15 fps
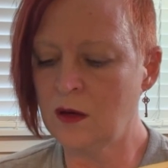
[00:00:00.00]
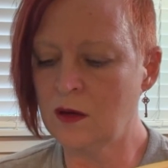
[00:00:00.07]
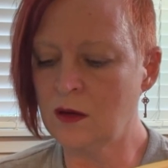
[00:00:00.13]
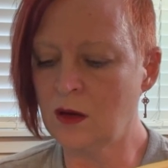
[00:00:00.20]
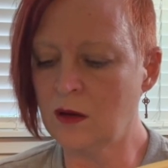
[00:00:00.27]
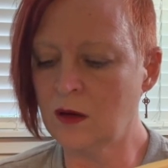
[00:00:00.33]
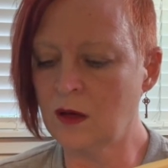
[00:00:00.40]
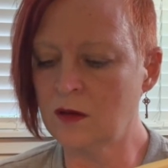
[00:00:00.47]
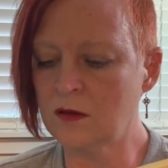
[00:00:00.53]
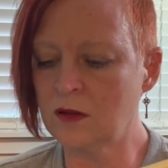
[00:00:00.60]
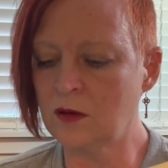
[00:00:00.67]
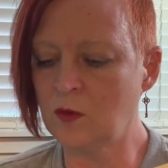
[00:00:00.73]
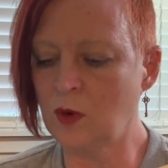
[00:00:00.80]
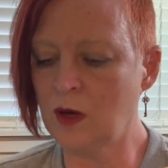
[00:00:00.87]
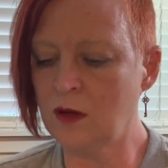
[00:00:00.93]
young as he
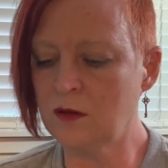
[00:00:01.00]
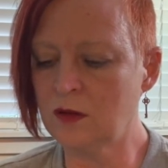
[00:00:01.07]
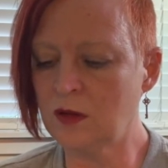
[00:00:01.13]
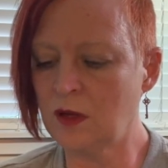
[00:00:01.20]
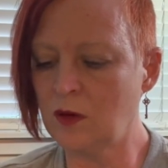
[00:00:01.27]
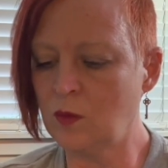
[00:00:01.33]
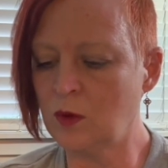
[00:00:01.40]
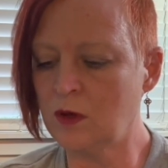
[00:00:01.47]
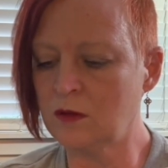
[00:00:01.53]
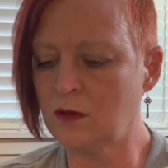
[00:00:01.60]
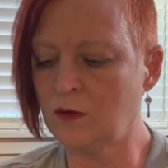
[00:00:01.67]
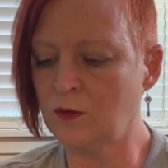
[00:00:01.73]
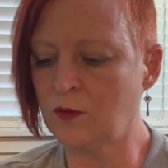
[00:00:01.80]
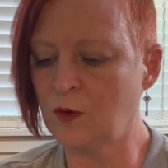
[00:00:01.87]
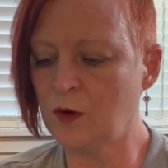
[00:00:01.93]
was the
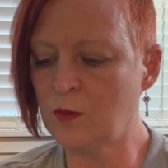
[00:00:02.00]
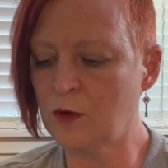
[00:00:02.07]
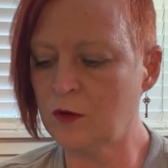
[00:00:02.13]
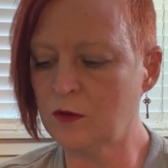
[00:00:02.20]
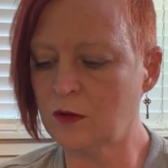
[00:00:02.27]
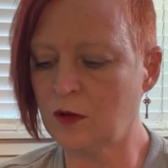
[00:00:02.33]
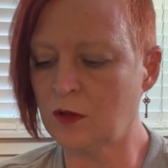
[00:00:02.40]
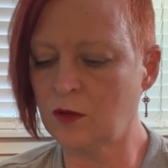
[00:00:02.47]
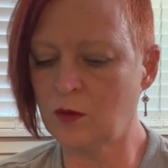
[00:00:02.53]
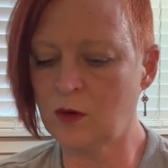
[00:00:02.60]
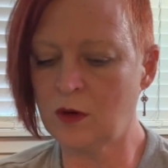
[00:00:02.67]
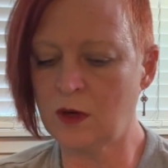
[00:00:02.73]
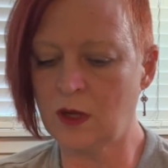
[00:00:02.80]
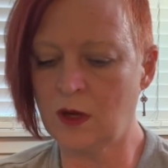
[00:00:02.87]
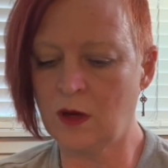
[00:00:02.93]
foremost
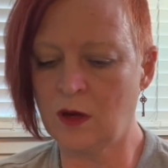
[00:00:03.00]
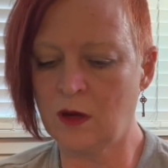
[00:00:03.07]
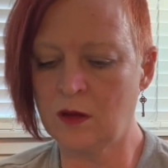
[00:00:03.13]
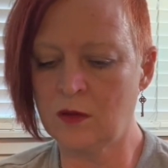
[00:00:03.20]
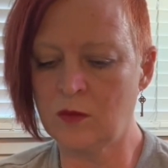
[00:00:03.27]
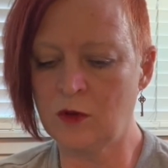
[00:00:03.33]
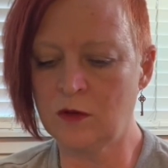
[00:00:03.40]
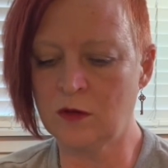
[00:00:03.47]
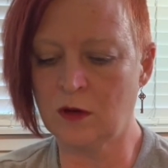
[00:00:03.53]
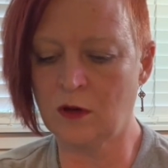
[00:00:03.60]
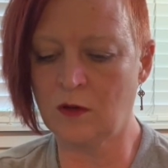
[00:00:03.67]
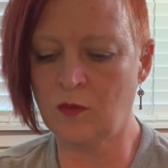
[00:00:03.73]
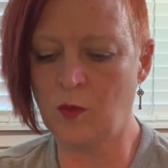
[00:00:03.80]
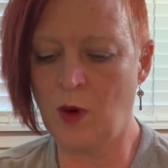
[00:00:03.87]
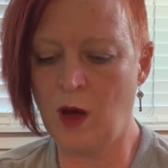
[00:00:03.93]
authority on the music
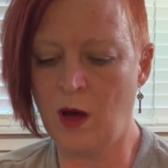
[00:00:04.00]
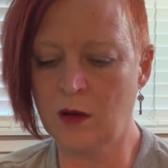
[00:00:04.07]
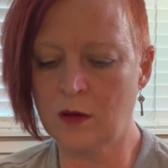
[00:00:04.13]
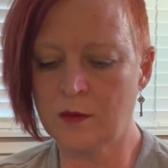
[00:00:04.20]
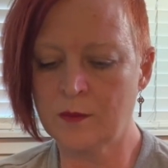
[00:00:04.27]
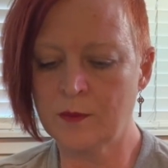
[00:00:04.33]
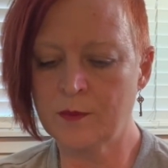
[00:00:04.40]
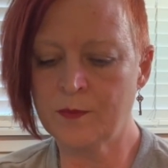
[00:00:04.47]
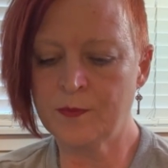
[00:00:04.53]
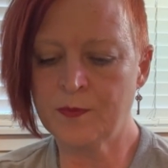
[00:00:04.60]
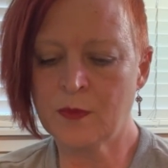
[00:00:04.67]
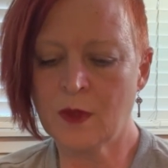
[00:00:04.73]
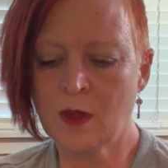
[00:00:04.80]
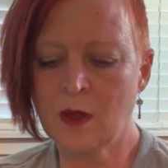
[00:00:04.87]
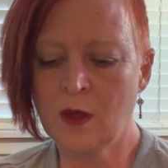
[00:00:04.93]
of Bach.
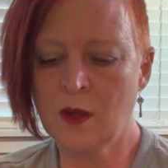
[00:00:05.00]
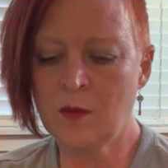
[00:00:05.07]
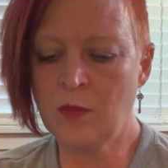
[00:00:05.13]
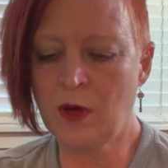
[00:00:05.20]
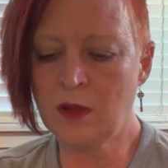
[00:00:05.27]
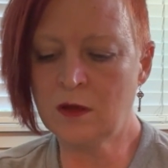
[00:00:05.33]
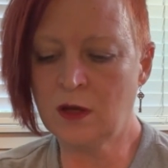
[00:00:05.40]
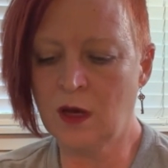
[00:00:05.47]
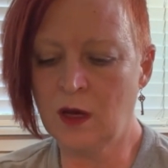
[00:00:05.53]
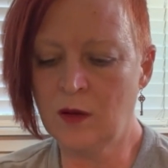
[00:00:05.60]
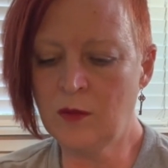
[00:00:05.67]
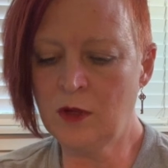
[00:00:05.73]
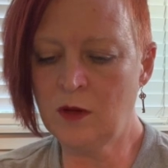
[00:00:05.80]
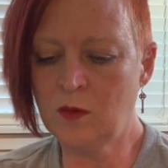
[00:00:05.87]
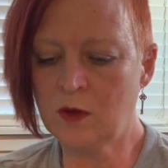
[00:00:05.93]
By the time
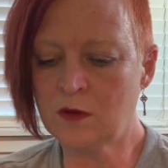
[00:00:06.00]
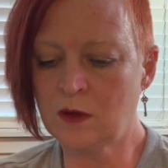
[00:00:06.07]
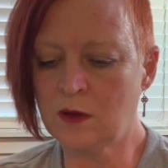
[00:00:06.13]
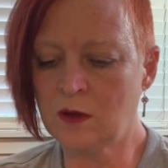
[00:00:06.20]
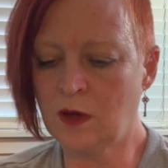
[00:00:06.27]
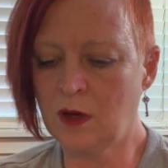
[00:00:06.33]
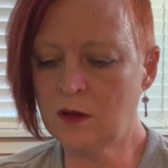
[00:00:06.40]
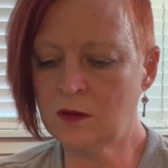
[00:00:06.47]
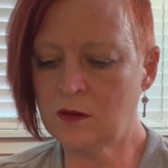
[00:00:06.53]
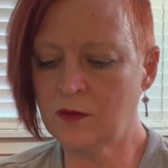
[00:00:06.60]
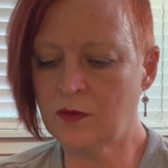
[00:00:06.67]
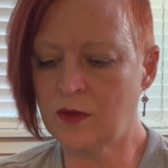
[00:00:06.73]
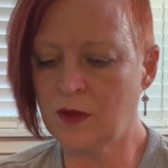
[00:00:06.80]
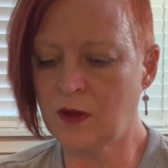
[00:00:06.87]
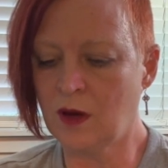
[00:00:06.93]
he was a doctor
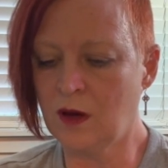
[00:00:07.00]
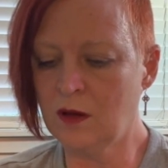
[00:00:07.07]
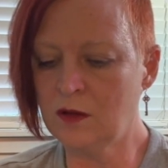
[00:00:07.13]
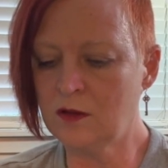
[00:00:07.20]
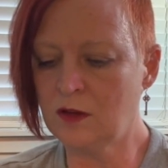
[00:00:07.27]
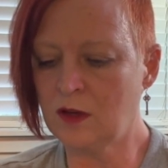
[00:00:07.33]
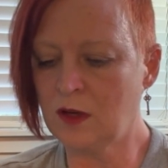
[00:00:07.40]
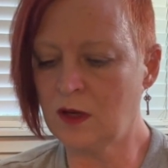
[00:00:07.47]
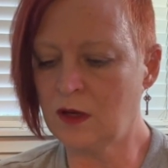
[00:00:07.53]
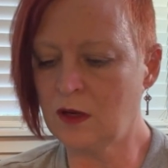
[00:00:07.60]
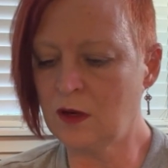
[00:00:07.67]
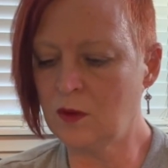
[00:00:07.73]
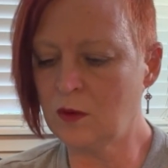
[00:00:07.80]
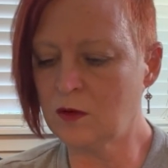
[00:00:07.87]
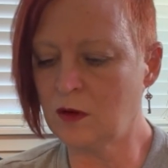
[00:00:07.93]
of theology and
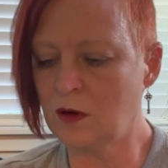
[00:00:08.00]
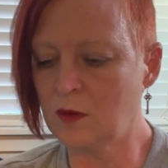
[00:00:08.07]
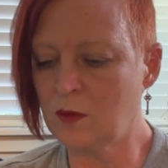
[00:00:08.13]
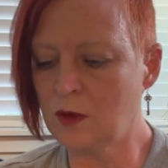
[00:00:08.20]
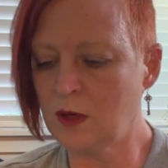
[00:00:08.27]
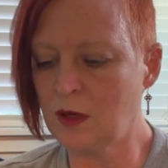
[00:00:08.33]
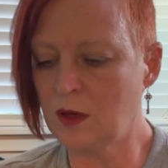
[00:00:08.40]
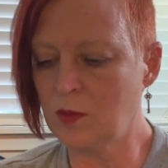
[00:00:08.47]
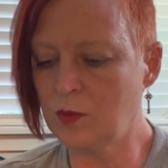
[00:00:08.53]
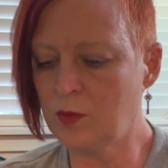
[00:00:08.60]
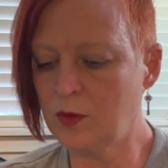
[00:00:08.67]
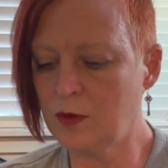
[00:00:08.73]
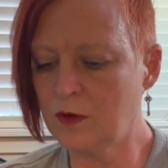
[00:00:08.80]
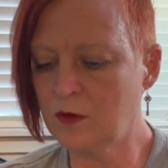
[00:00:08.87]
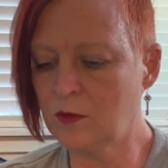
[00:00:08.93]
he was already
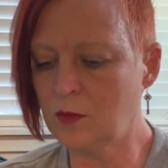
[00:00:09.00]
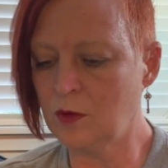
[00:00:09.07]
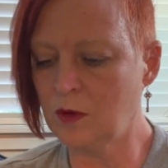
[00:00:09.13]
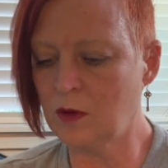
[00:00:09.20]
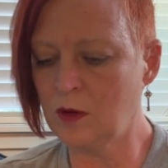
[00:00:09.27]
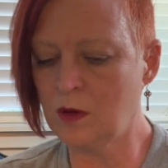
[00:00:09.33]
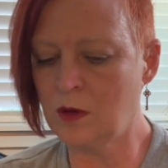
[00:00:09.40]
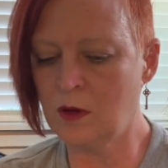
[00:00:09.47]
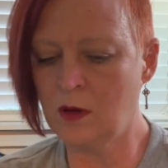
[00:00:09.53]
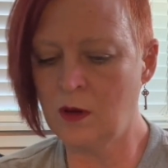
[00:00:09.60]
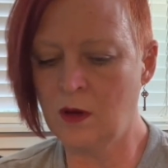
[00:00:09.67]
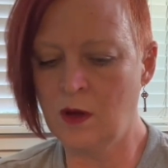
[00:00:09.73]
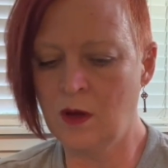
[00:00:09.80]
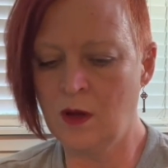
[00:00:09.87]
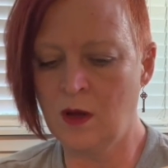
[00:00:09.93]
principal
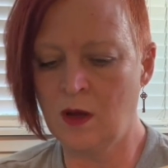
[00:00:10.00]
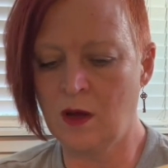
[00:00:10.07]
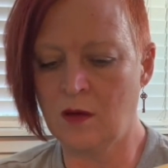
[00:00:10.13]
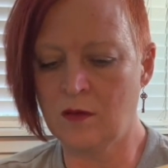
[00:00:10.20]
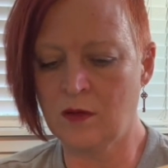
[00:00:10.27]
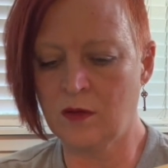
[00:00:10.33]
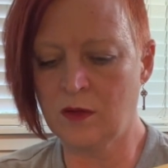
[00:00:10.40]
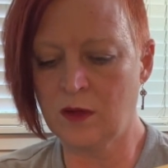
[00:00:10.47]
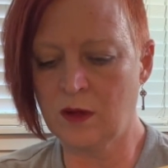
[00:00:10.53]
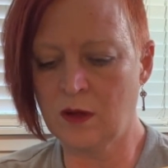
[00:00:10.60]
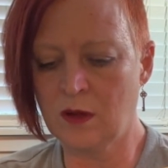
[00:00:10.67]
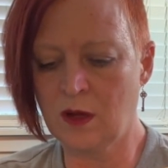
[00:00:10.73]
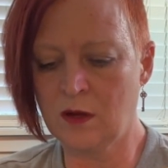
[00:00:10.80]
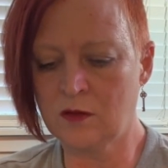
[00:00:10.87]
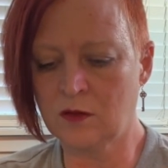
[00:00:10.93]
of the
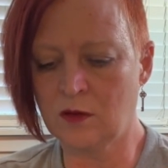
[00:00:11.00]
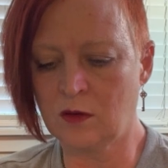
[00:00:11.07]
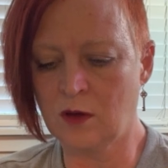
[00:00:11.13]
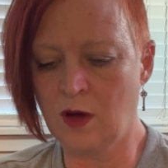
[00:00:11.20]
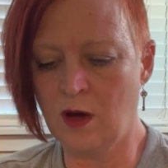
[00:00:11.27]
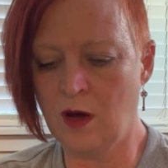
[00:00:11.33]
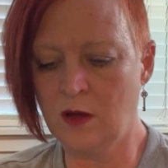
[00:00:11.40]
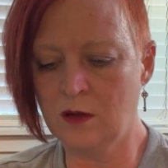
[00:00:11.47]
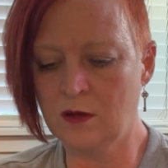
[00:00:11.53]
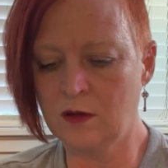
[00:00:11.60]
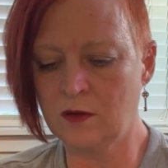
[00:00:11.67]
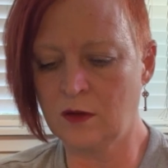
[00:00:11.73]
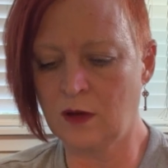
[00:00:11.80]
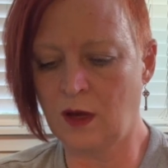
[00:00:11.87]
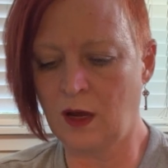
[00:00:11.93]
theological
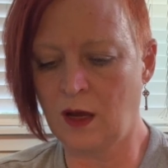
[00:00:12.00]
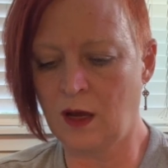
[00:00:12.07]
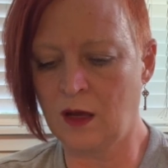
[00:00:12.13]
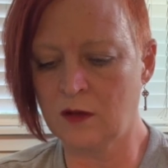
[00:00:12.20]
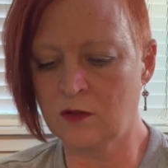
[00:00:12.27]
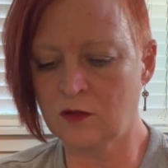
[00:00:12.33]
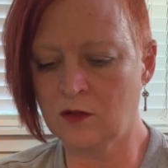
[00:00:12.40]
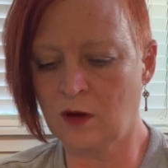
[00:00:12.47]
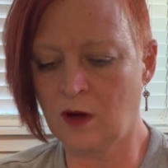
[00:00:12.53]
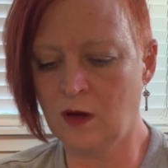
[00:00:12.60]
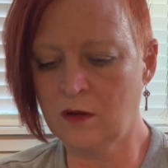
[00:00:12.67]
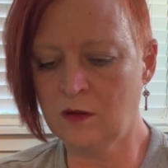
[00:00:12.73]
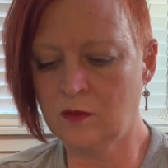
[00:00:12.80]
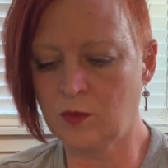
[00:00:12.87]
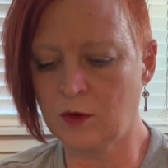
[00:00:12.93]
college at
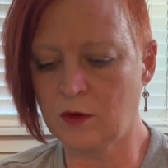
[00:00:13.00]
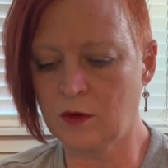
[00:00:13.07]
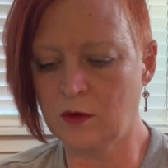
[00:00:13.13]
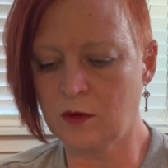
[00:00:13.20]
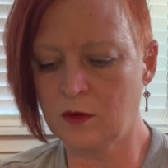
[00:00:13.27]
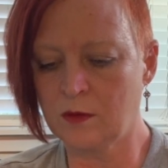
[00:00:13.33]
Strasbourg,